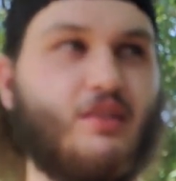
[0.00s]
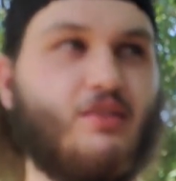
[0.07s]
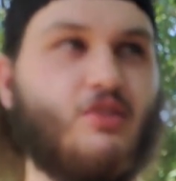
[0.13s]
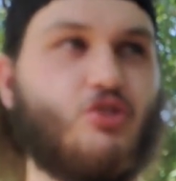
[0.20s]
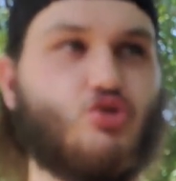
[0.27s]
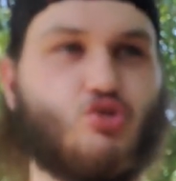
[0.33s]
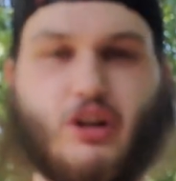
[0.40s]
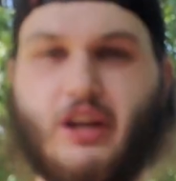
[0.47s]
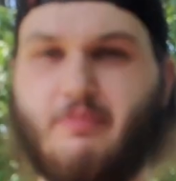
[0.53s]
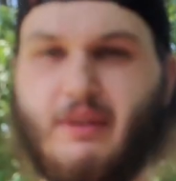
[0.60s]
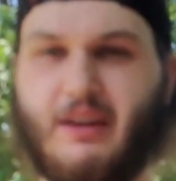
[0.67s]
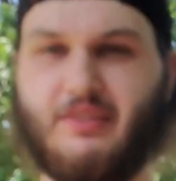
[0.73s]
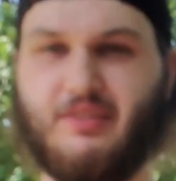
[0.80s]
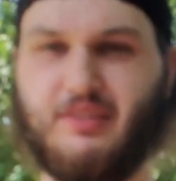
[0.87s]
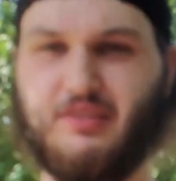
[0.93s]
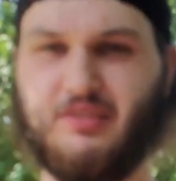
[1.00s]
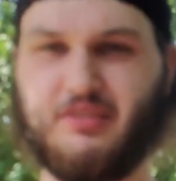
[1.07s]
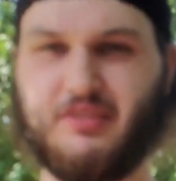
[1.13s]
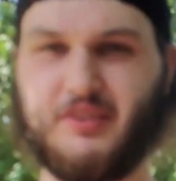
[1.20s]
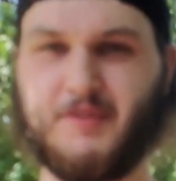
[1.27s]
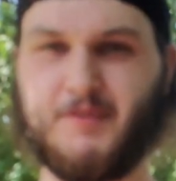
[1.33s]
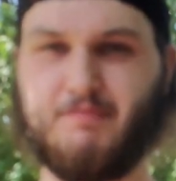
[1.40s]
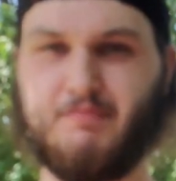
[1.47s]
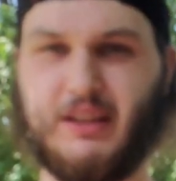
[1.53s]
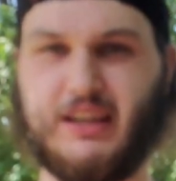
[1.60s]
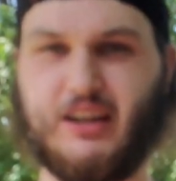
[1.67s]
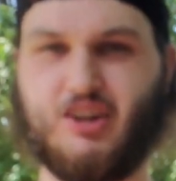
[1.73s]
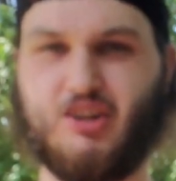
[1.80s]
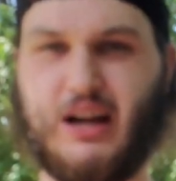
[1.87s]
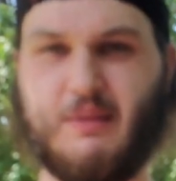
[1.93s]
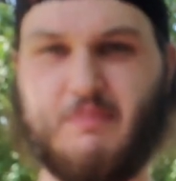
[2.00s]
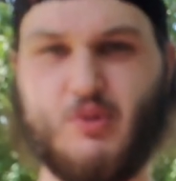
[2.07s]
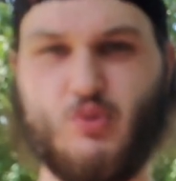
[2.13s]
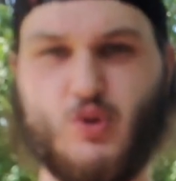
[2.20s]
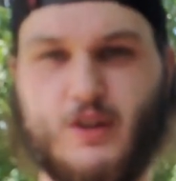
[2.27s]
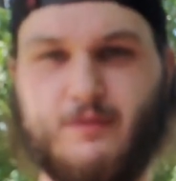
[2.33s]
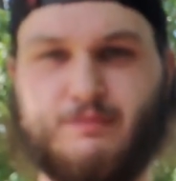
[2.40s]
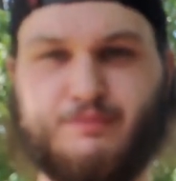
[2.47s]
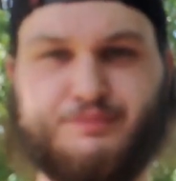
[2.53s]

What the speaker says: those drink mixes, but like a crappy one.